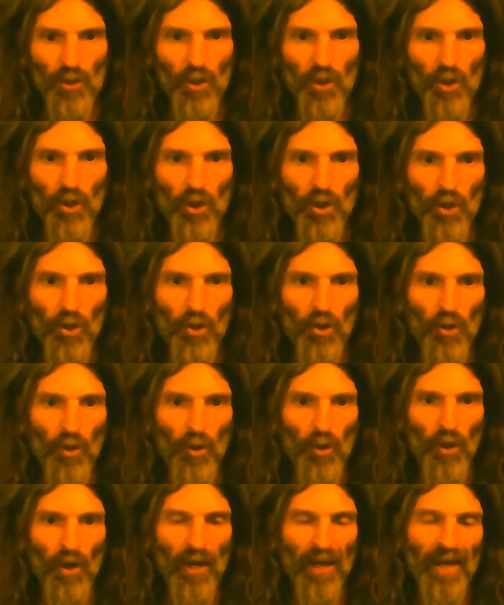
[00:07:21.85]
who
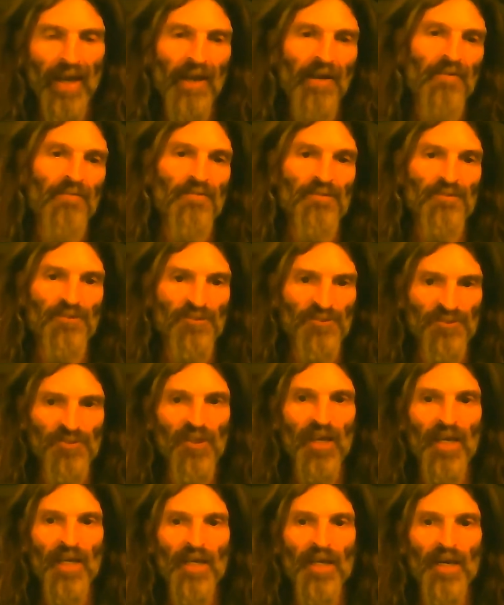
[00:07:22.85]
have
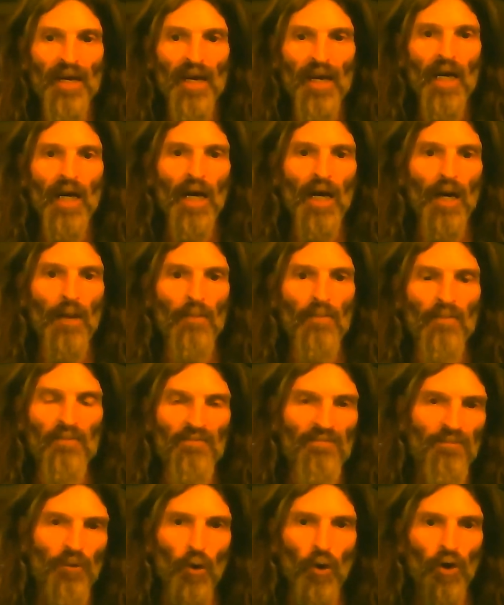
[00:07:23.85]
sent up
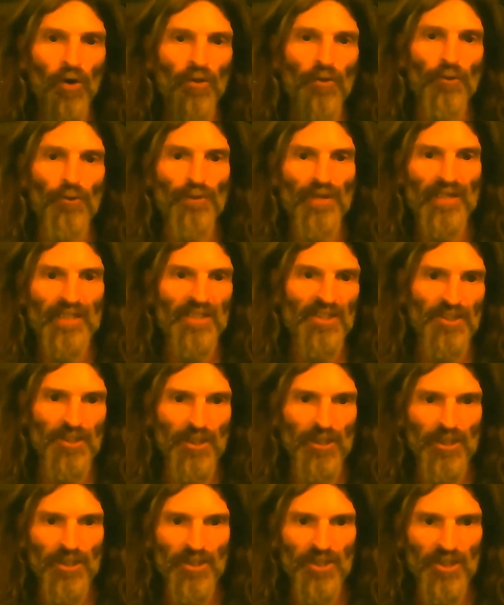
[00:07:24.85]
for the research